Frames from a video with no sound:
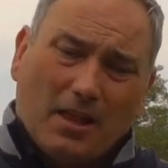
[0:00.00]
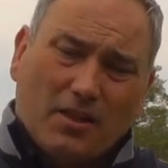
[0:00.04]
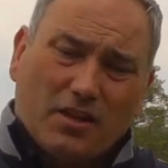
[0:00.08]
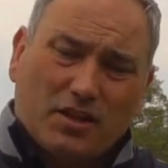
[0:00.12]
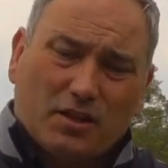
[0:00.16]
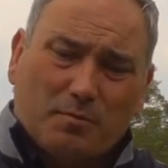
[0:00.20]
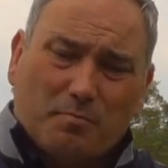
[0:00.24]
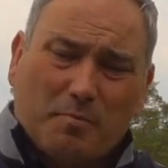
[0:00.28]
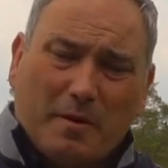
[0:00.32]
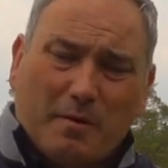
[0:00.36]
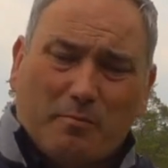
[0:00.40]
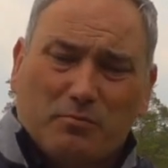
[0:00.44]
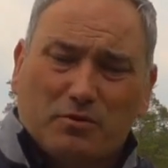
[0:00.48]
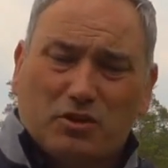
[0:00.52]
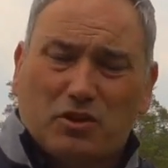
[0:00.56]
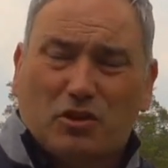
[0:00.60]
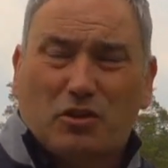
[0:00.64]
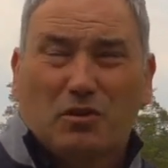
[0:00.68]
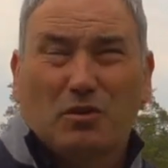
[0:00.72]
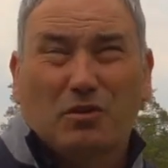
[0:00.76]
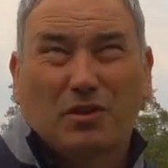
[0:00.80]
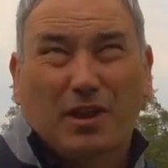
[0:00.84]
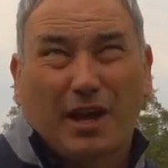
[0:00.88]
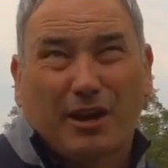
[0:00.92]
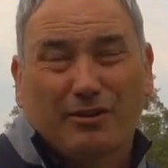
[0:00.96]
The spin was
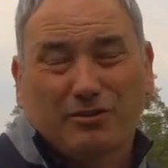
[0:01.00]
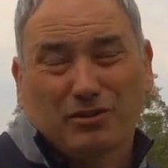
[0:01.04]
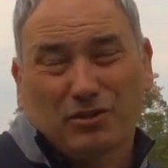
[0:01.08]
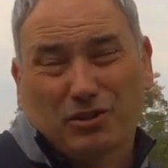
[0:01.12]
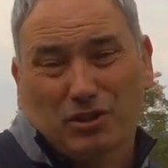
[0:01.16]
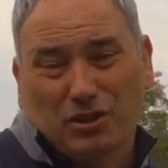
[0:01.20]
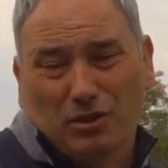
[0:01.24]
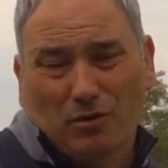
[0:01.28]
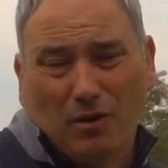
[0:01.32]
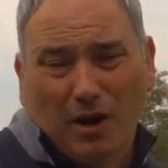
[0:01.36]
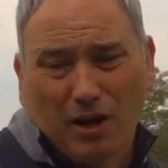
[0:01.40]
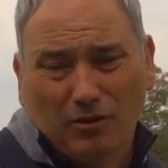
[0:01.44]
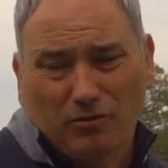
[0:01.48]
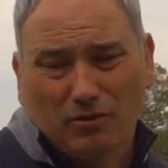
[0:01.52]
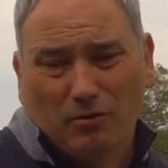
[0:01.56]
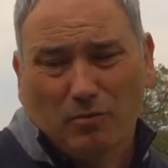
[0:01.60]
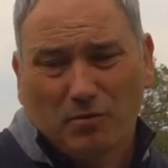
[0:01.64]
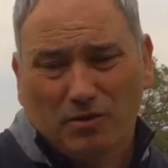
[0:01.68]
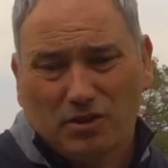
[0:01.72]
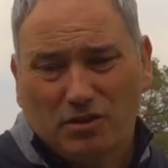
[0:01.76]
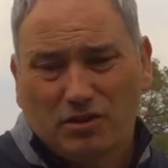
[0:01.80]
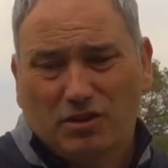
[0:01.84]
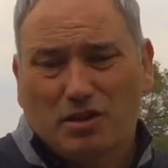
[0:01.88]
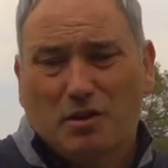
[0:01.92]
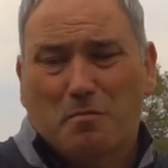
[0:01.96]
2,200,
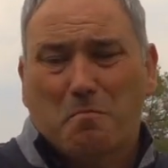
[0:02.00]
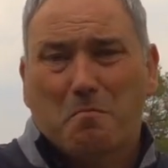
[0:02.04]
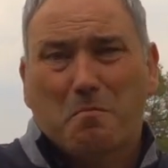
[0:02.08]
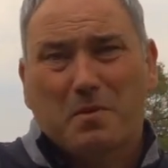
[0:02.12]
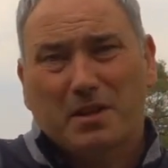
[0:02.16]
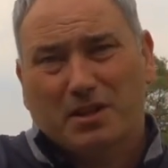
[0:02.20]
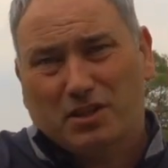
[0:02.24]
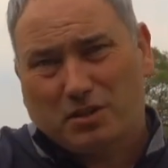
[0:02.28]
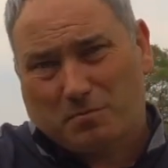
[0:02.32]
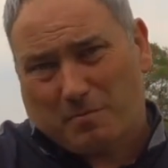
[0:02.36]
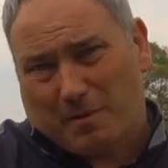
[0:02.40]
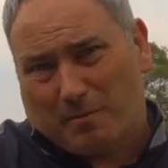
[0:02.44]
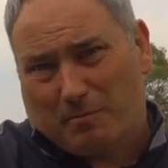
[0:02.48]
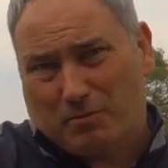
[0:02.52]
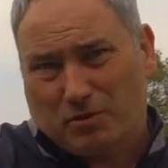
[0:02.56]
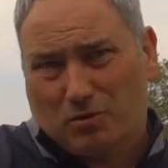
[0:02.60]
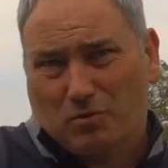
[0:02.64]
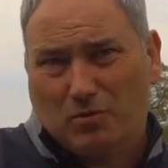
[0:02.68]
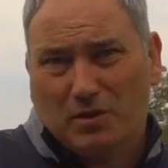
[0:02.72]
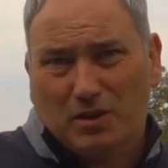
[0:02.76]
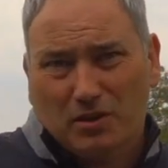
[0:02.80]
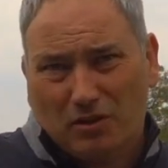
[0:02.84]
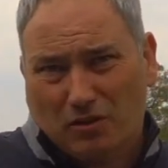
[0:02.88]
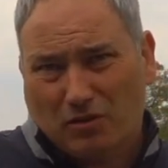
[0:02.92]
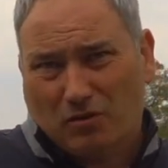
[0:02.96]
which is the mid spin
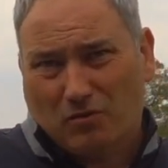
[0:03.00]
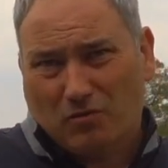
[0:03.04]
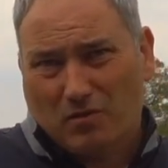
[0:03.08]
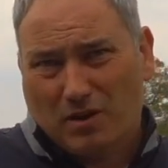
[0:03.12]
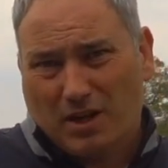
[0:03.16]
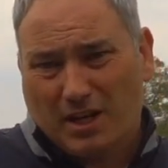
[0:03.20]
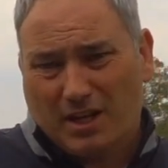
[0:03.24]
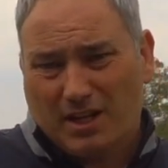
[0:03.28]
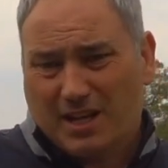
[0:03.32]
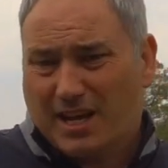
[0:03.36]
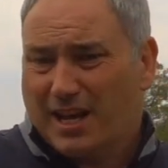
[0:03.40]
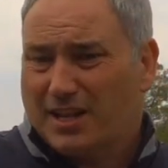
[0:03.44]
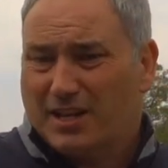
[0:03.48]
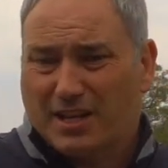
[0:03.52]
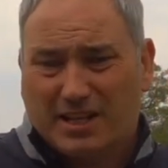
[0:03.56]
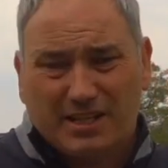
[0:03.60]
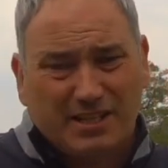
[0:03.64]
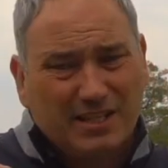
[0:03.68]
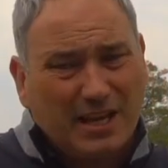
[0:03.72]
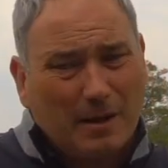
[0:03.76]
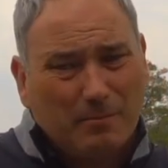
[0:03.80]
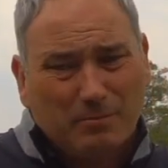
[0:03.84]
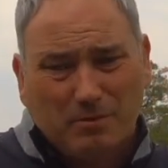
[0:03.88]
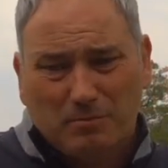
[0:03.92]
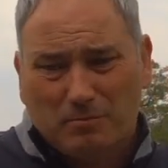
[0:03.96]
between the 3 and again
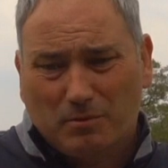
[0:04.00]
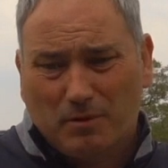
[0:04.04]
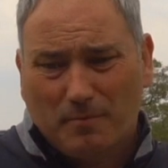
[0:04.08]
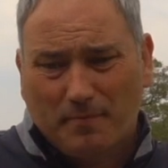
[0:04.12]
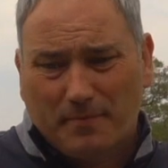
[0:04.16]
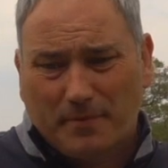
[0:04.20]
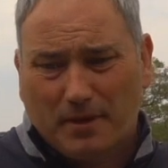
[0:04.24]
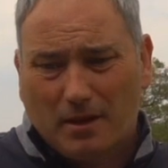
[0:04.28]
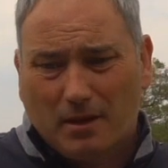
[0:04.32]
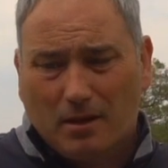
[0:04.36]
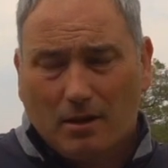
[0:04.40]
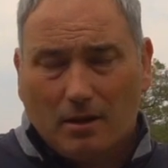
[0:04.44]
acceptable.